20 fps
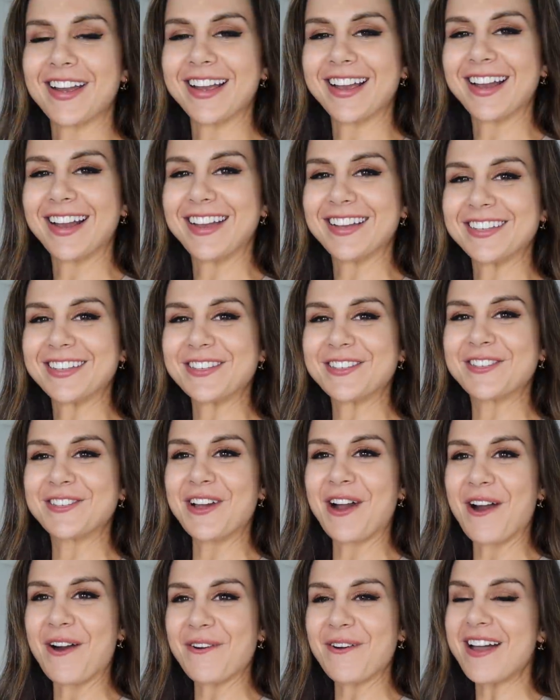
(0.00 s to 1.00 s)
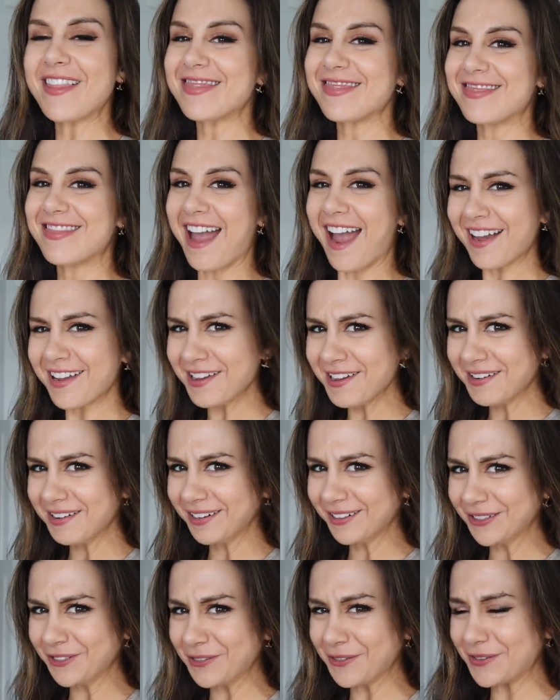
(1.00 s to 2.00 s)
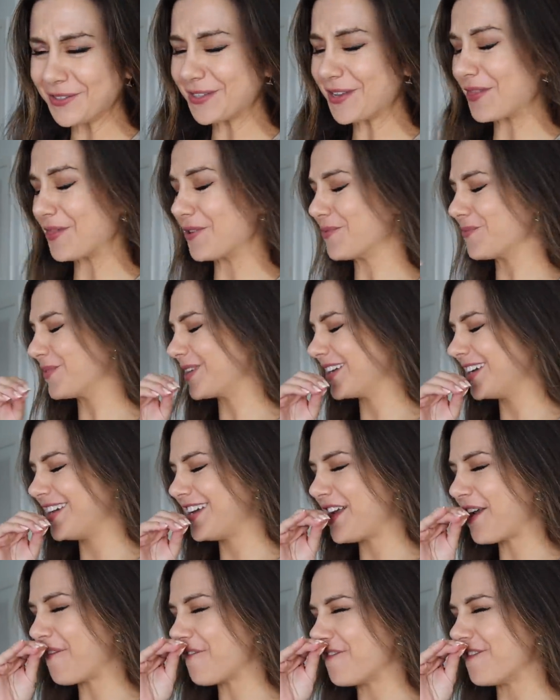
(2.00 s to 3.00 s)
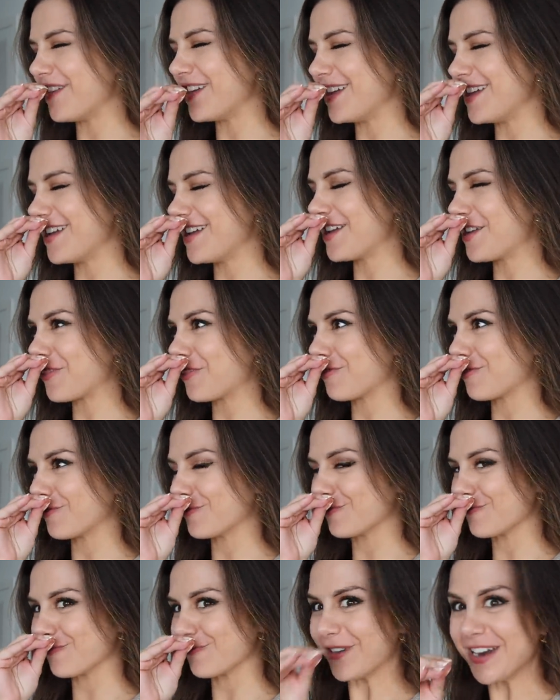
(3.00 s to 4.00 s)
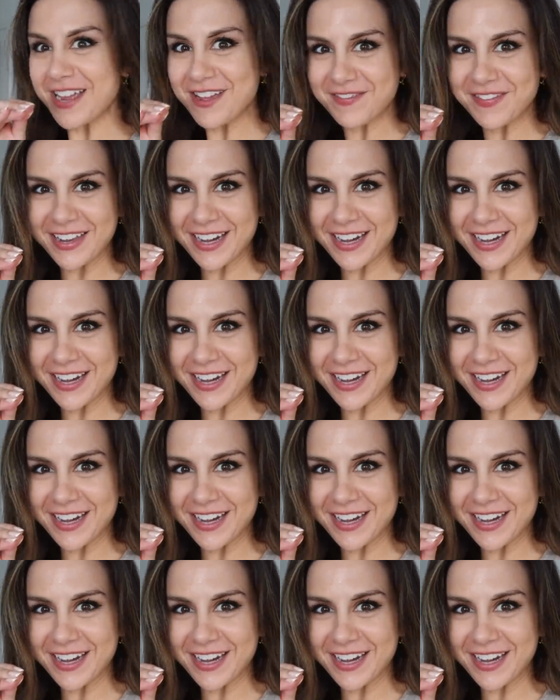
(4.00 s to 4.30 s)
right guys, so that concludes the Whitney V3